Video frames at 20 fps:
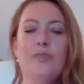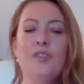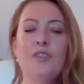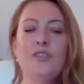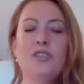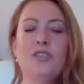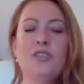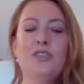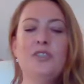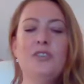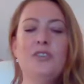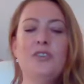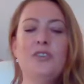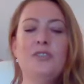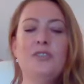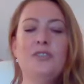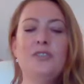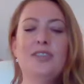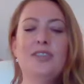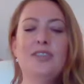and just
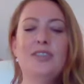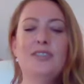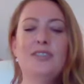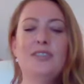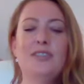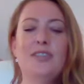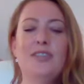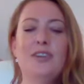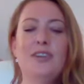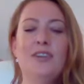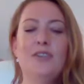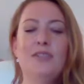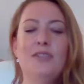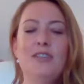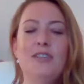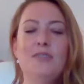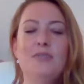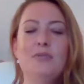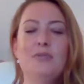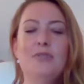notice the
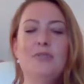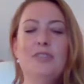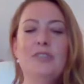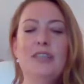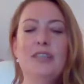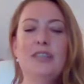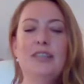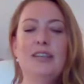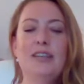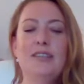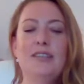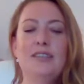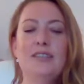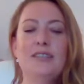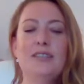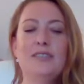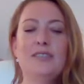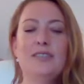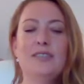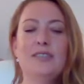incredible
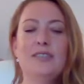feeling